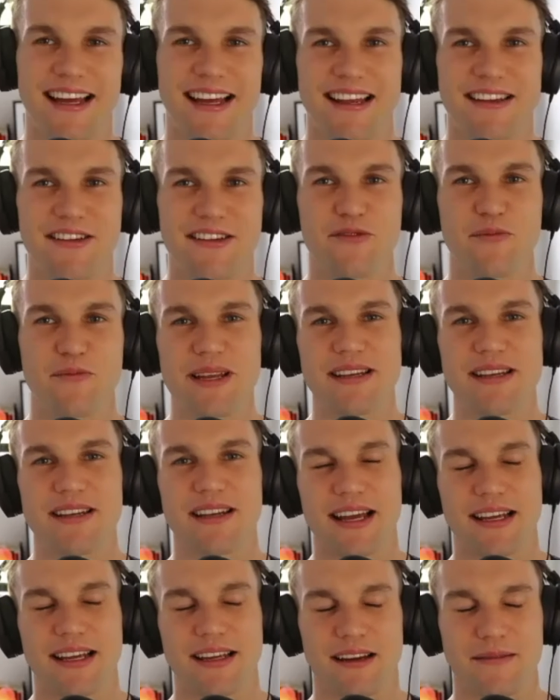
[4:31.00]
you've been
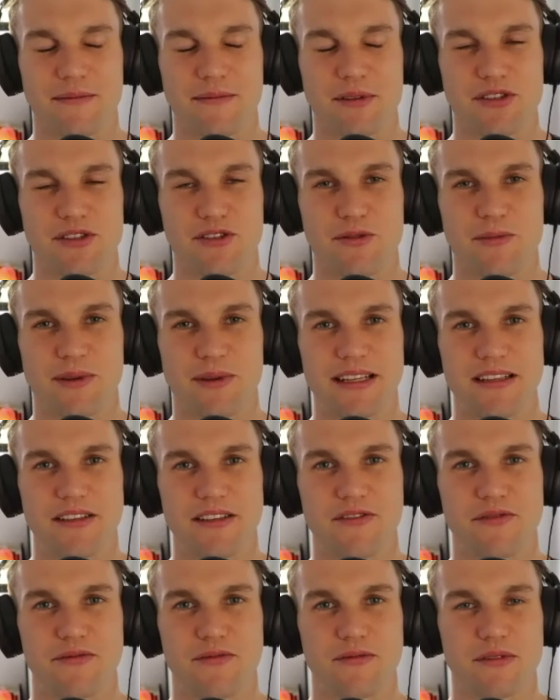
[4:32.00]
like, I'm assuming that
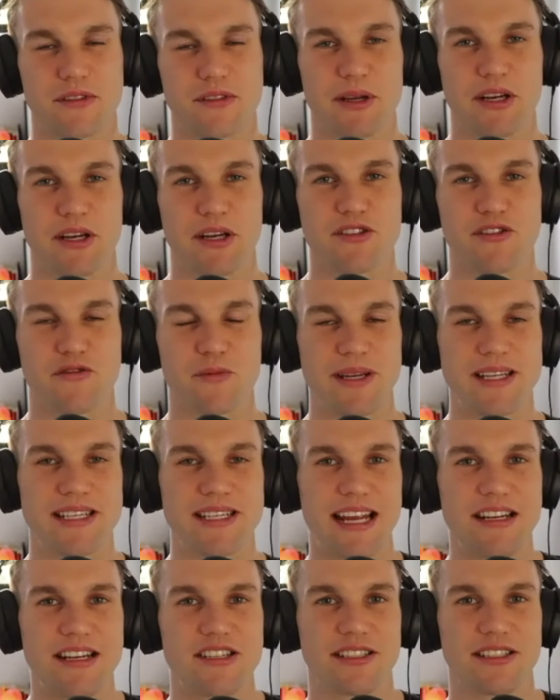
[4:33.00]
because you've been
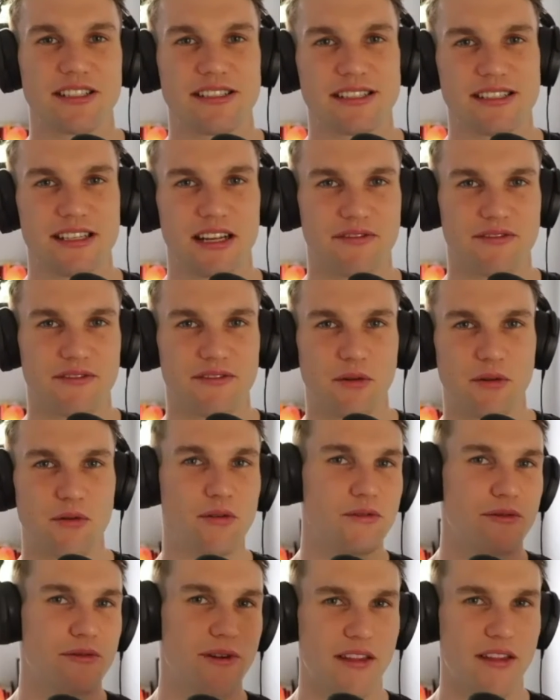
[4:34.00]
teaching this stuff all
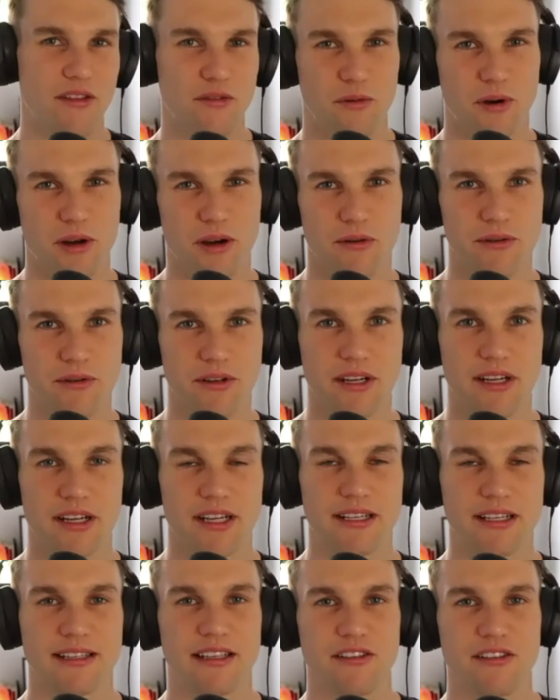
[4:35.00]
around the world,
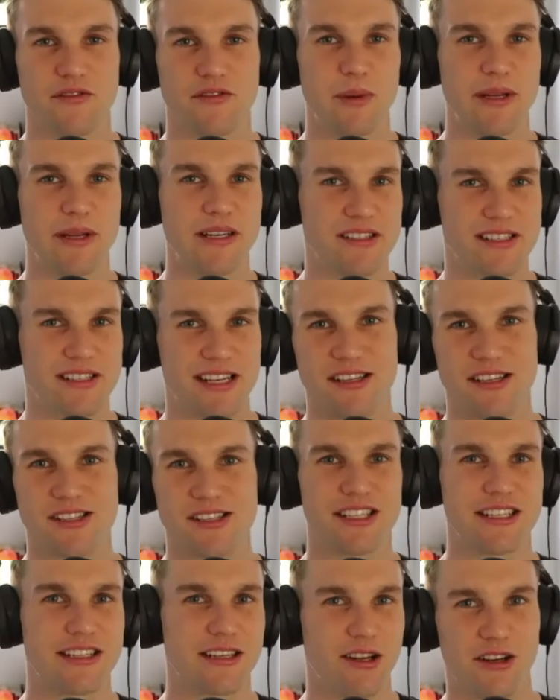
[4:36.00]
that you've been teaching
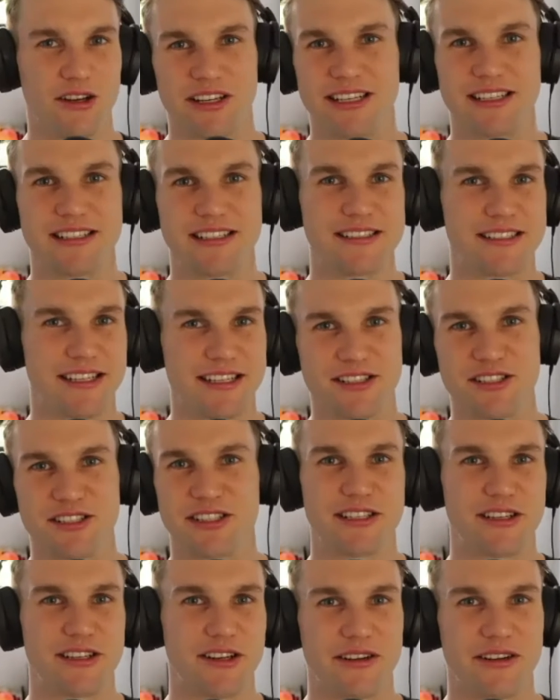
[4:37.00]
and learning and teaching
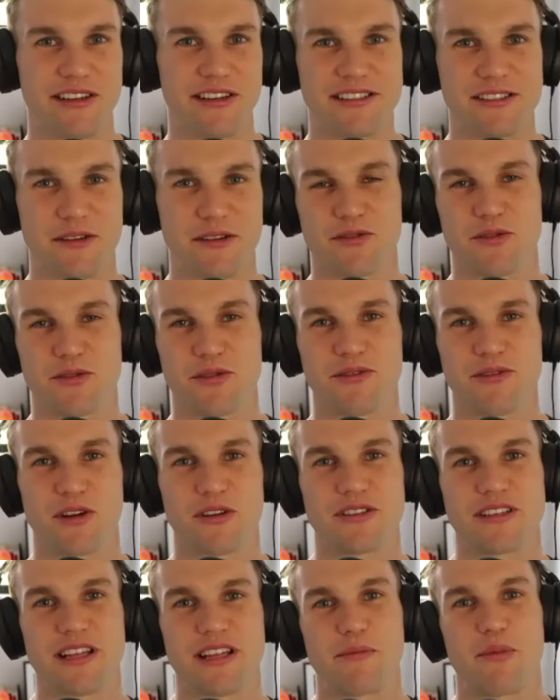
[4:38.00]
and learning. So it's sort of got
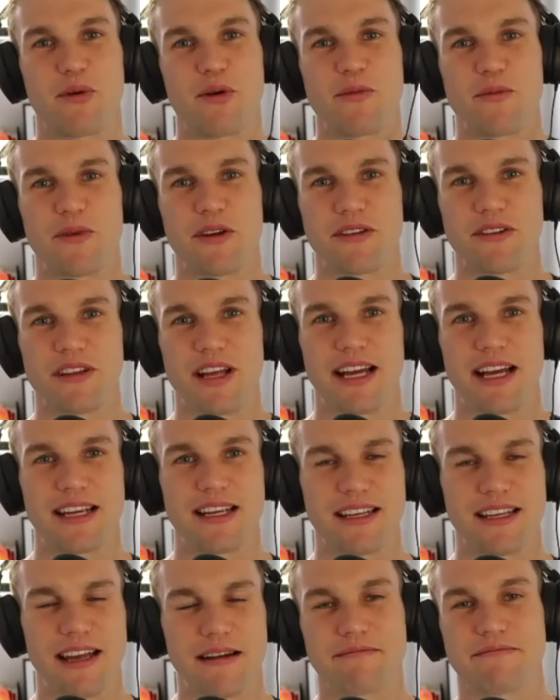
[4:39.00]
to that point where you're like,
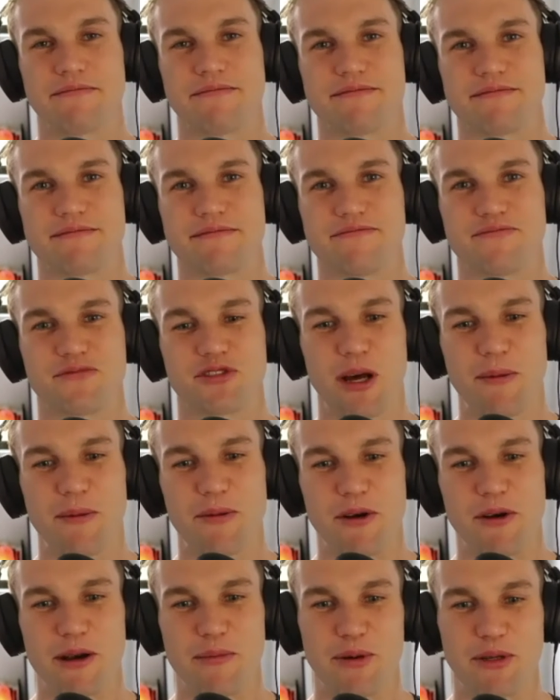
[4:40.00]
yep, time to
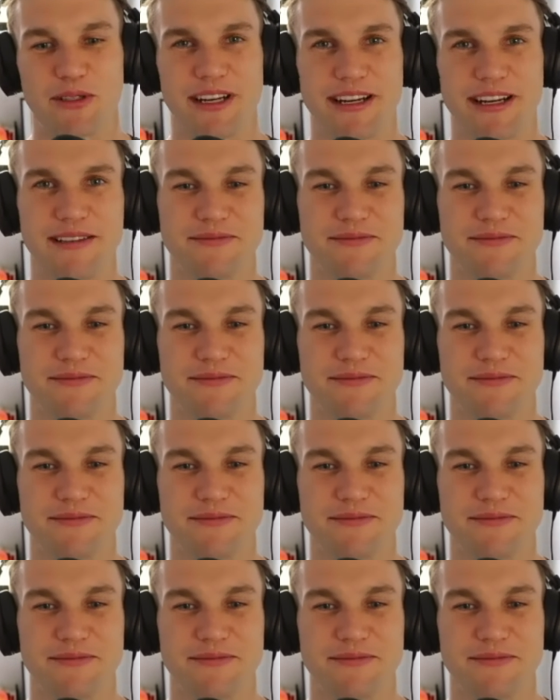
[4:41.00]
write a book now.